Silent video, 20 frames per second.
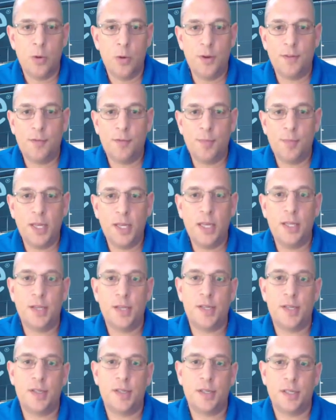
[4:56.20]
When you've completed
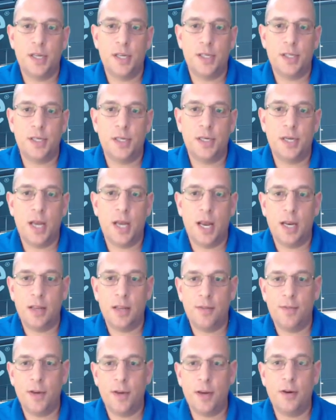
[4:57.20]
this installation and
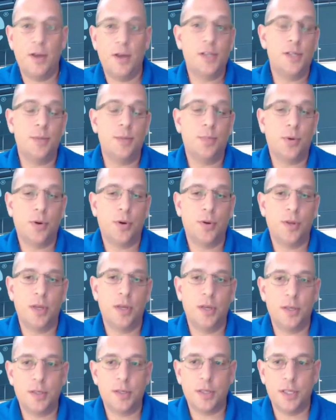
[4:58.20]
configuration per
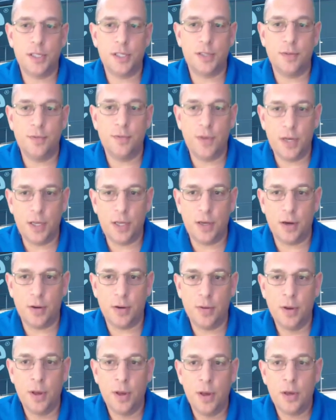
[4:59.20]
the installation
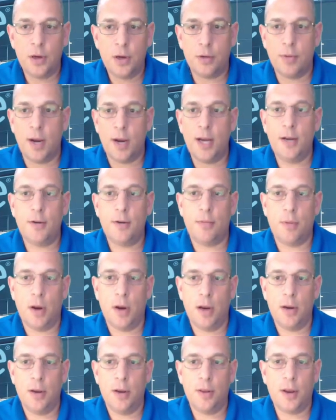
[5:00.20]
video, you're ready to
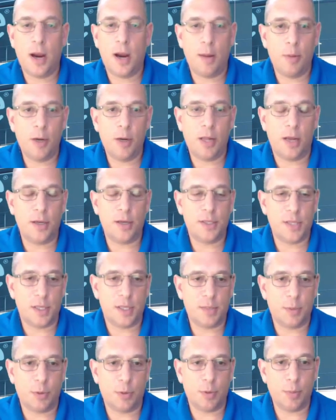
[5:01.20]
run the Hybrid Cloud
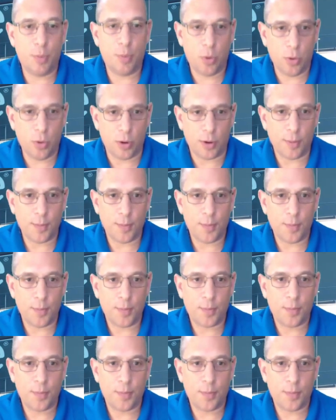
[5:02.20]
Assessment report.